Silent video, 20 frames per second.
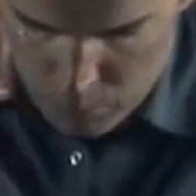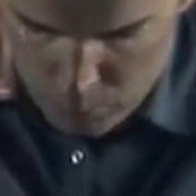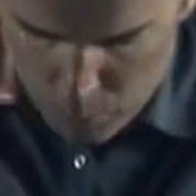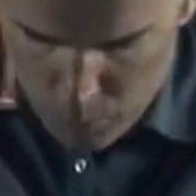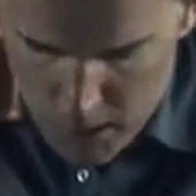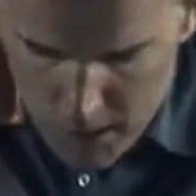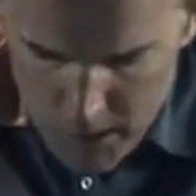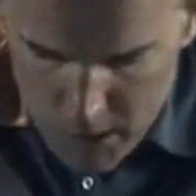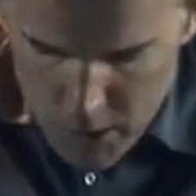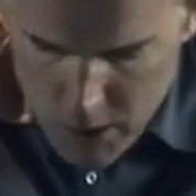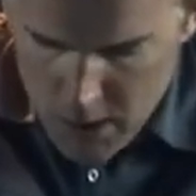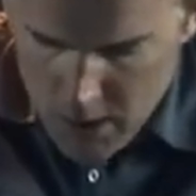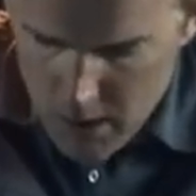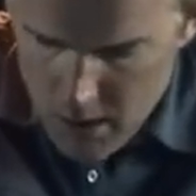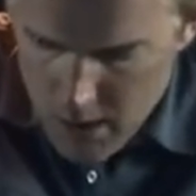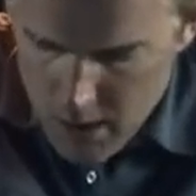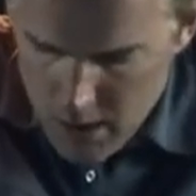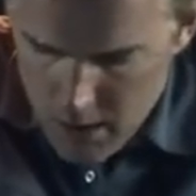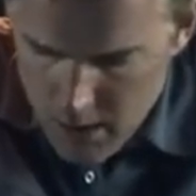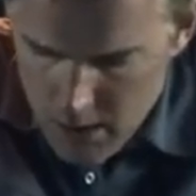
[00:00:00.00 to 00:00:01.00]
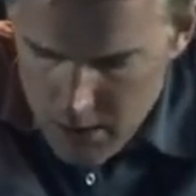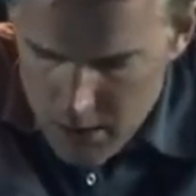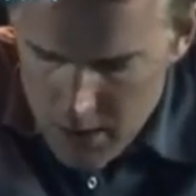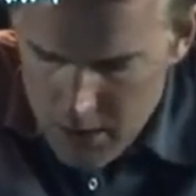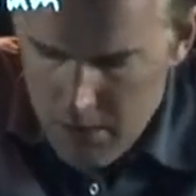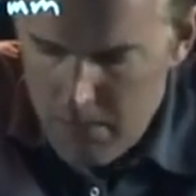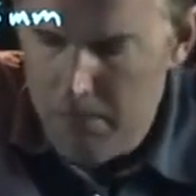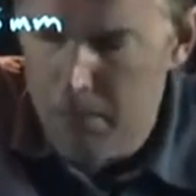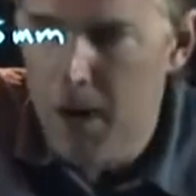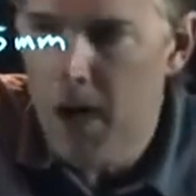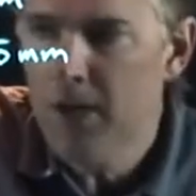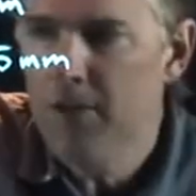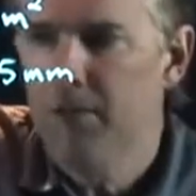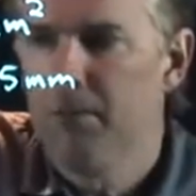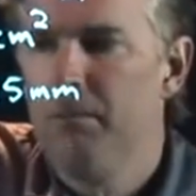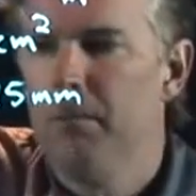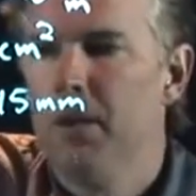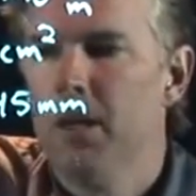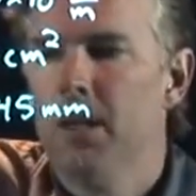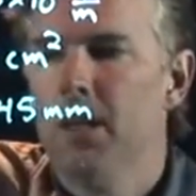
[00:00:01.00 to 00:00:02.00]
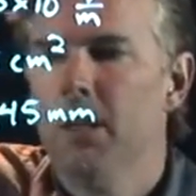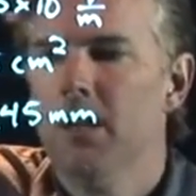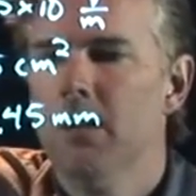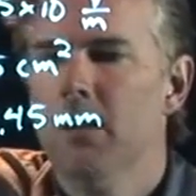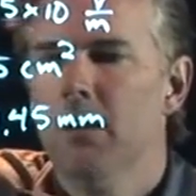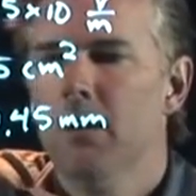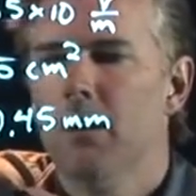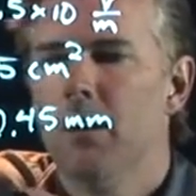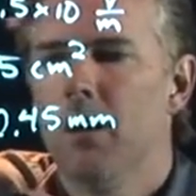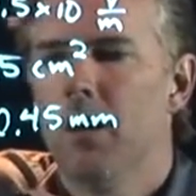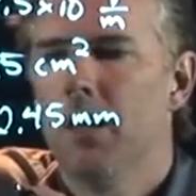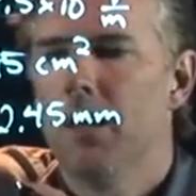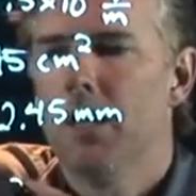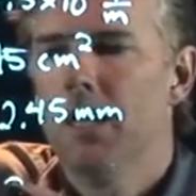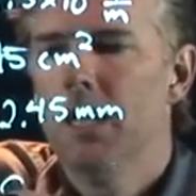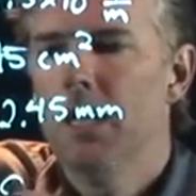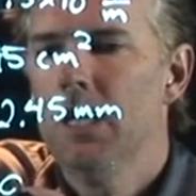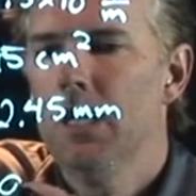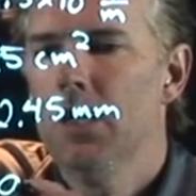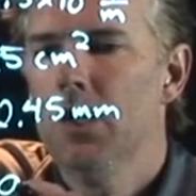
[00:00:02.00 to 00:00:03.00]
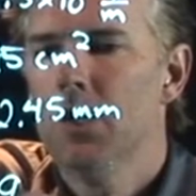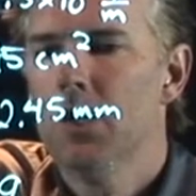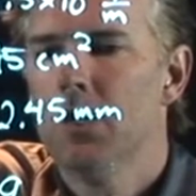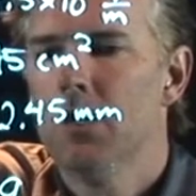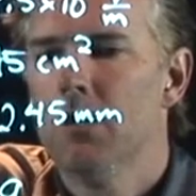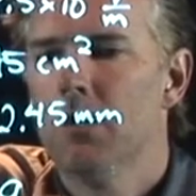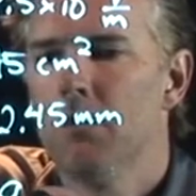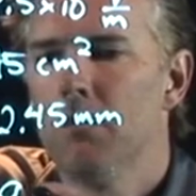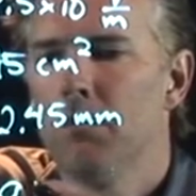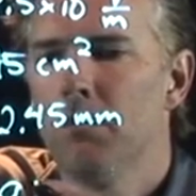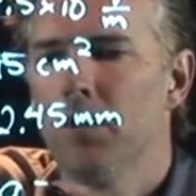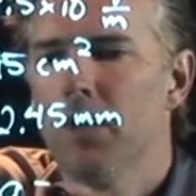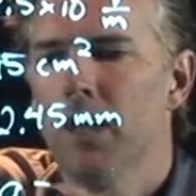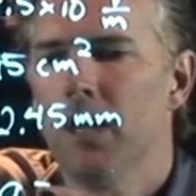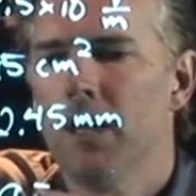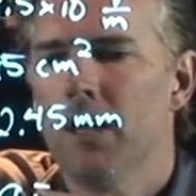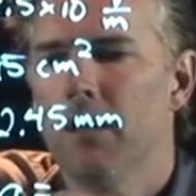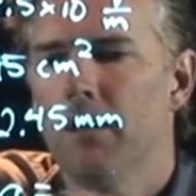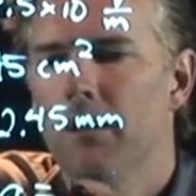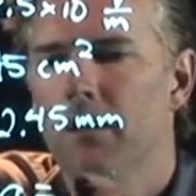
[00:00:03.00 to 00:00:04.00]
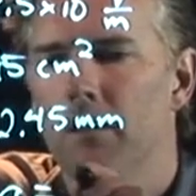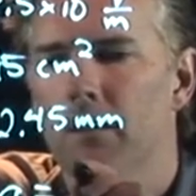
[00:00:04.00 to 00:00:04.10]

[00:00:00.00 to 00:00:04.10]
what charge must be on each plate.